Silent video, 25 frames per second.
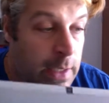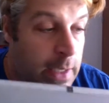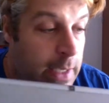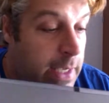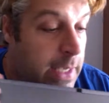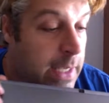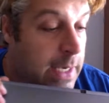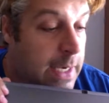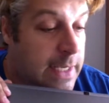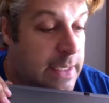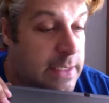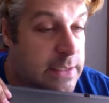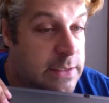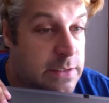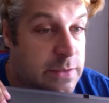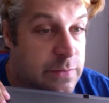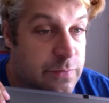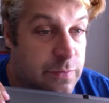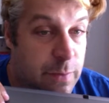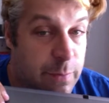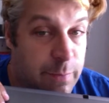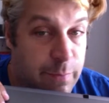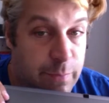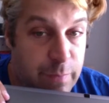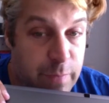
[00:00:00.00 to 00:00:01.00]
It is
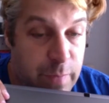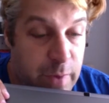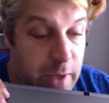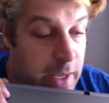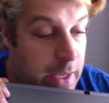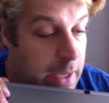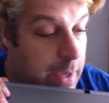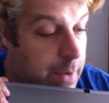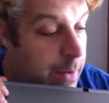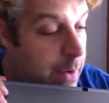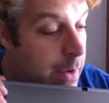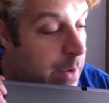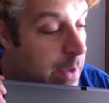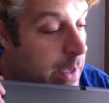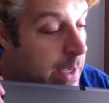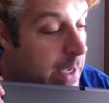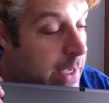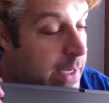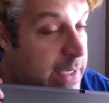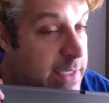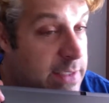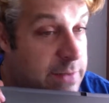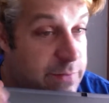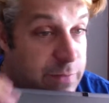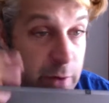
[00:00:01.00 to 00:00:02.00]

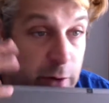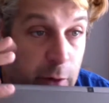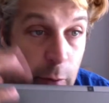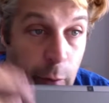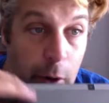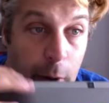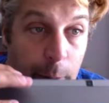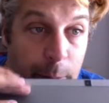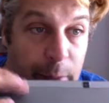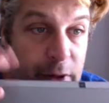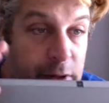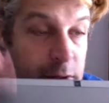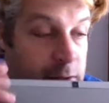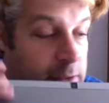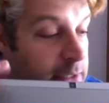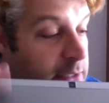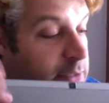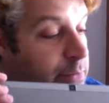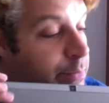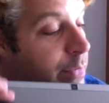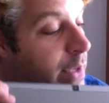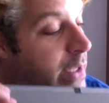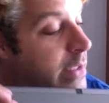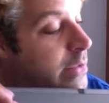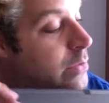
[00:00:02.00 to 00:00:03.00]
very well built.
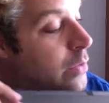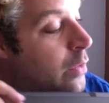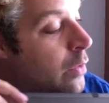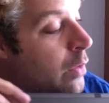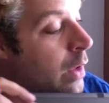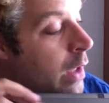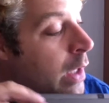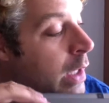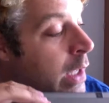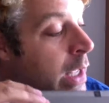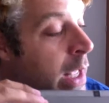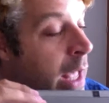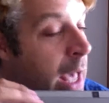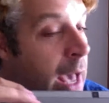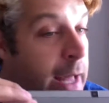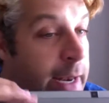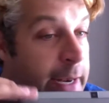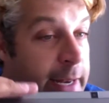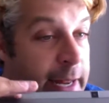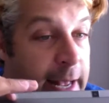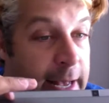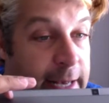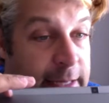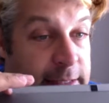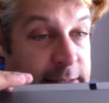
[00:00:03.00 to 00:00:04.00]
It's metal and
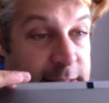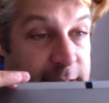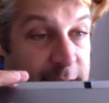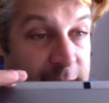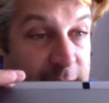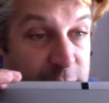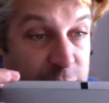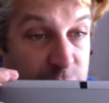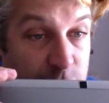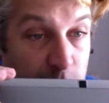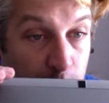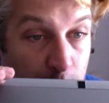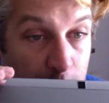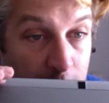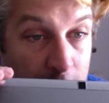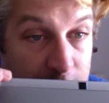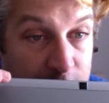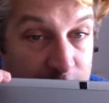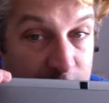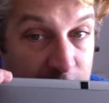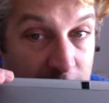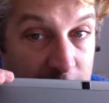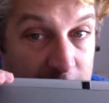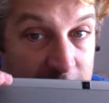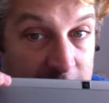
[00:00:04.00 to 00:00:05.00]
it has the extra
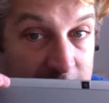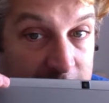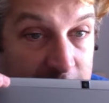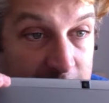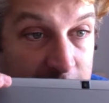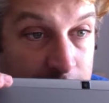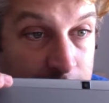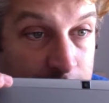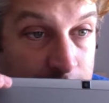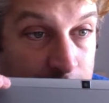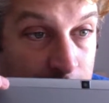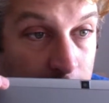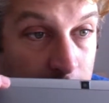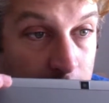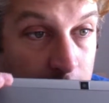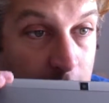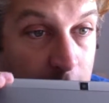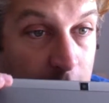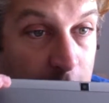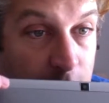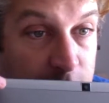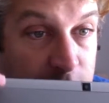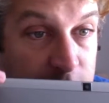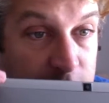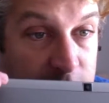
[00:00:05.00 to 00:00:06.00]
Wi-Fi here.
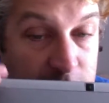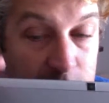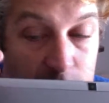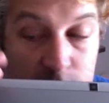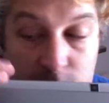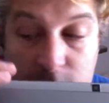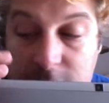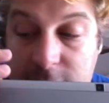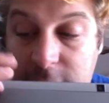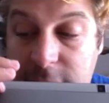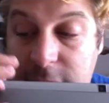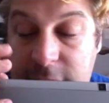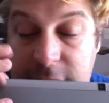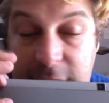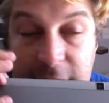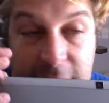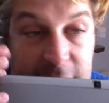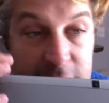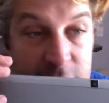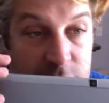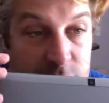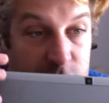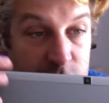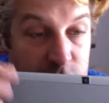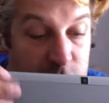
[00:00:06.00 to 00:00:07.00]
So this is the
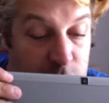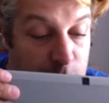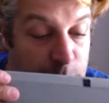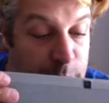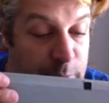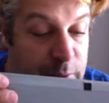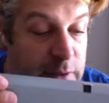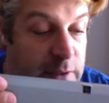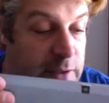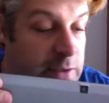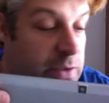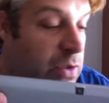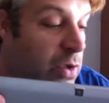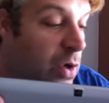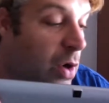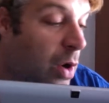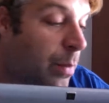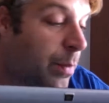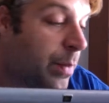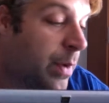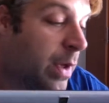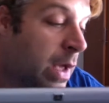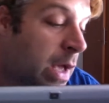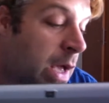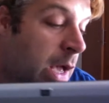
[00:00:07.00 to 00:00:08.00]
extra strip at the
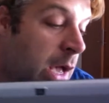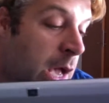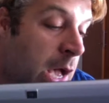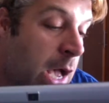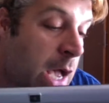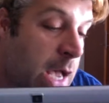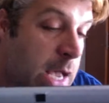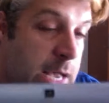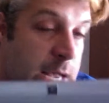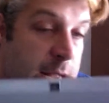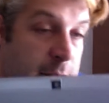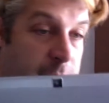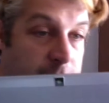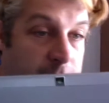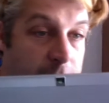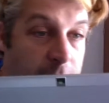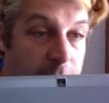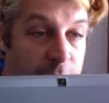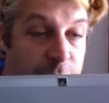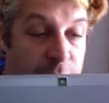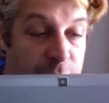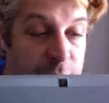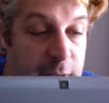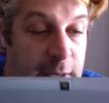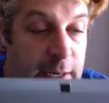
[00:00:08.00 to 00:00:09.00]
top. It
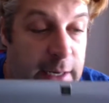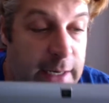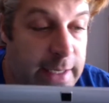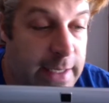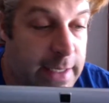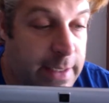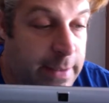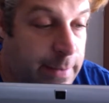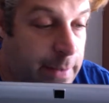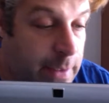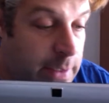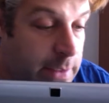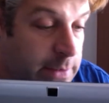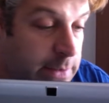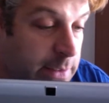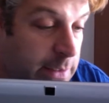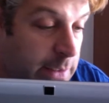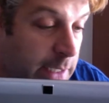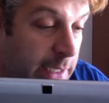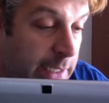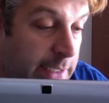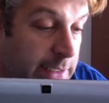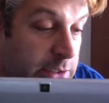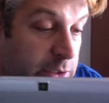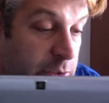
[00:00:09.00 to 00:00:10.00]
definitely is a
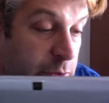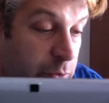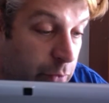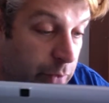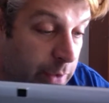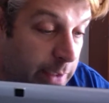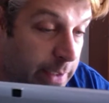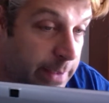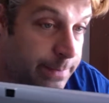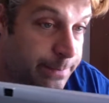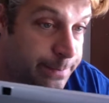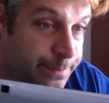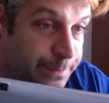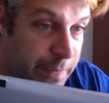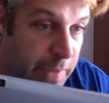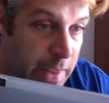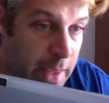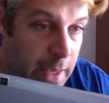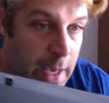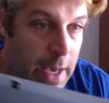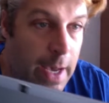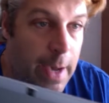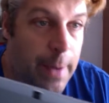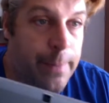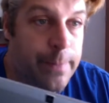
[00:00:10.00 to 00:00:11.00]
nice screen.
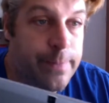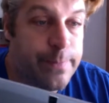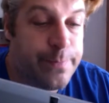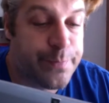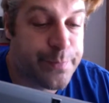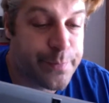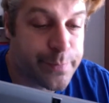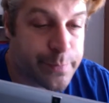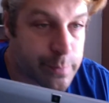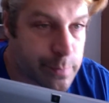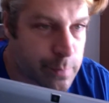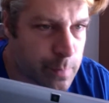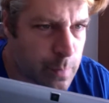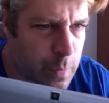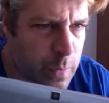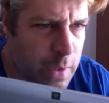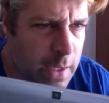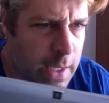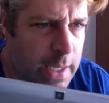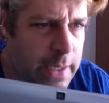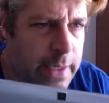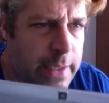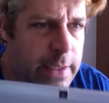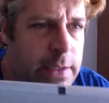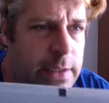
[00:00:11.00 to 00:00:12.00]
The
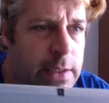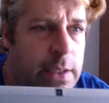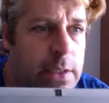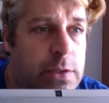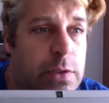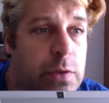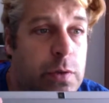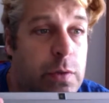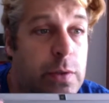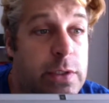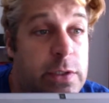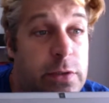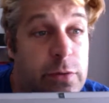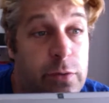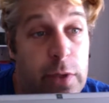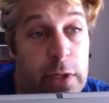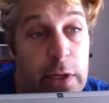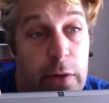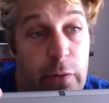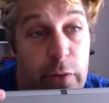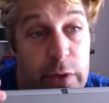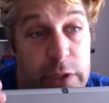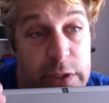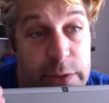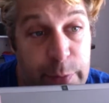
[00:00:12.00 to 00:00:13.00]
touchscreen is really
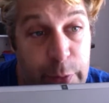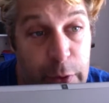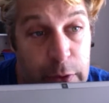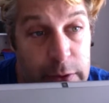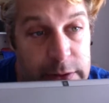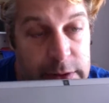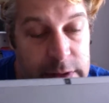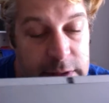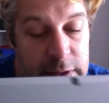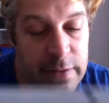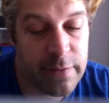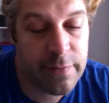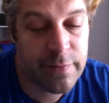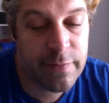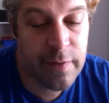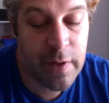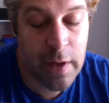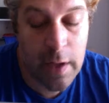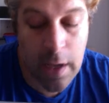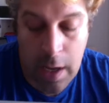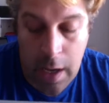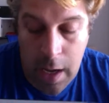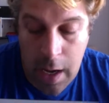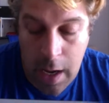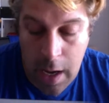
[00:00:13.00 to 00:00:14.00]
responsive.
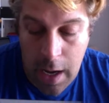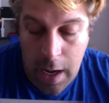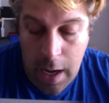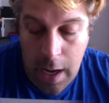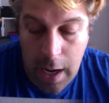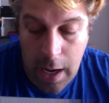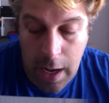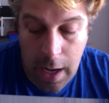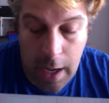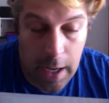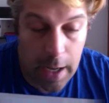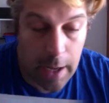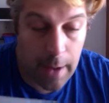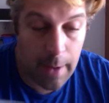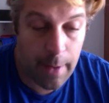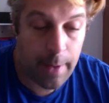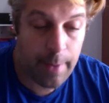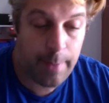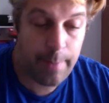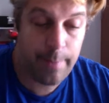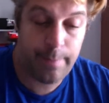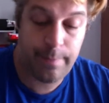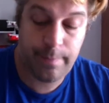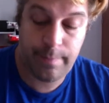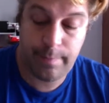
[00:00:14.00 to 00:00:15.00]

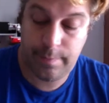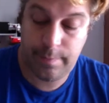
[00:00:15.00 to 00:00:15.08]
As